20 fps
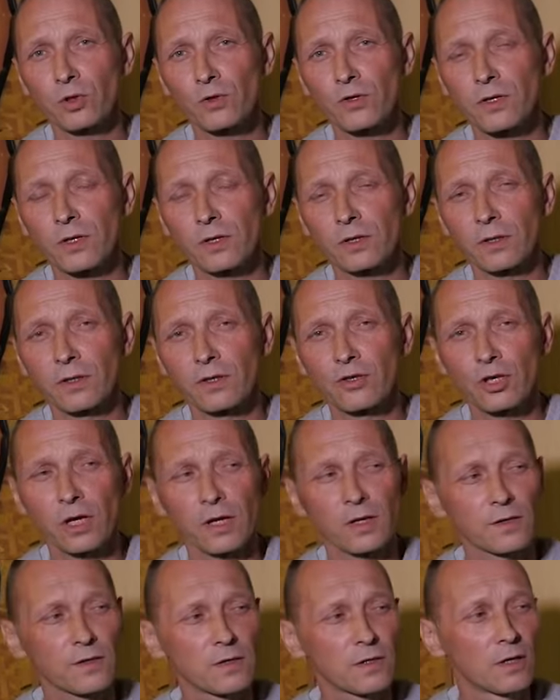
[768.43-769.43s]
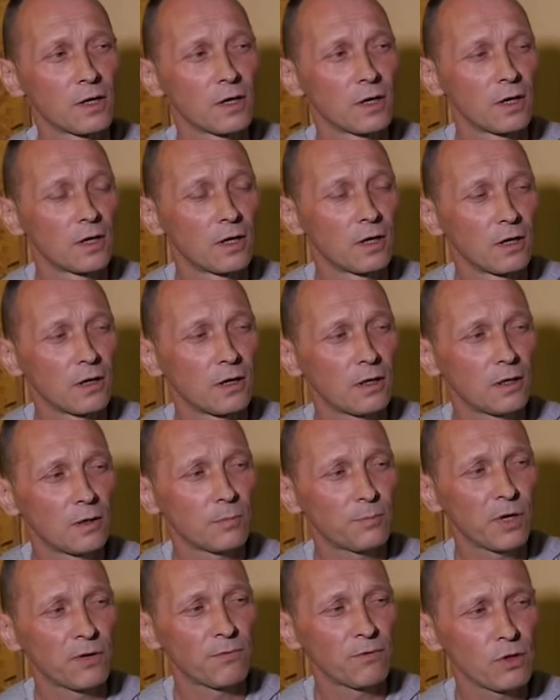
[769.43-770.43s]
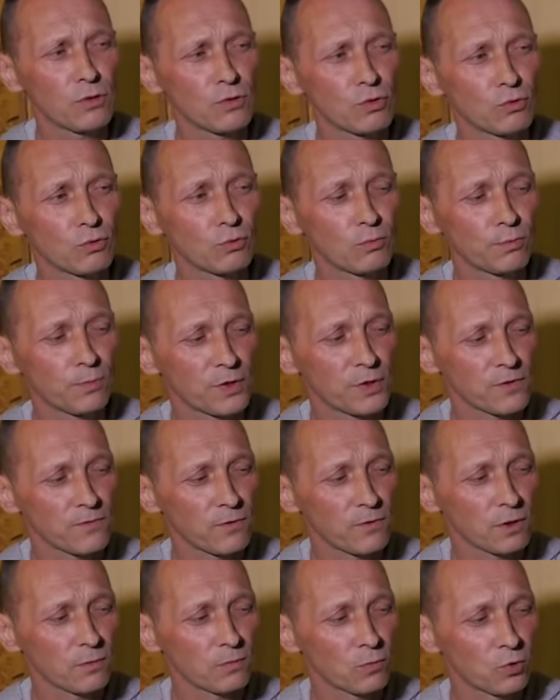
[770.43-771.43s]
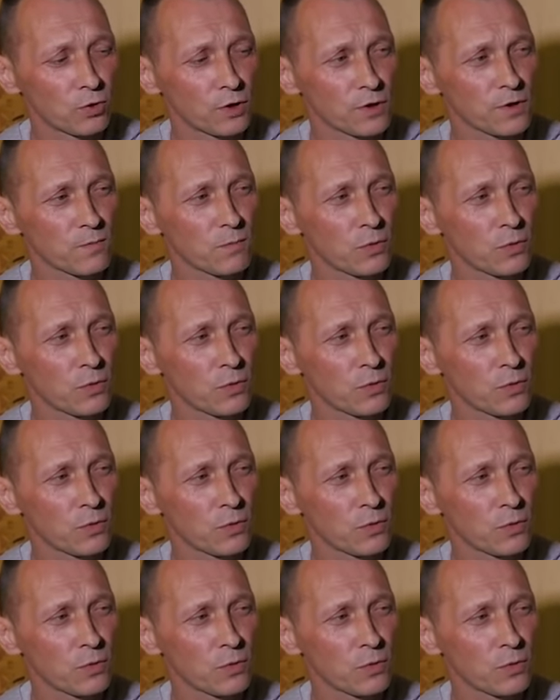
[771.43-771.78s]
They just differed in weight, in size.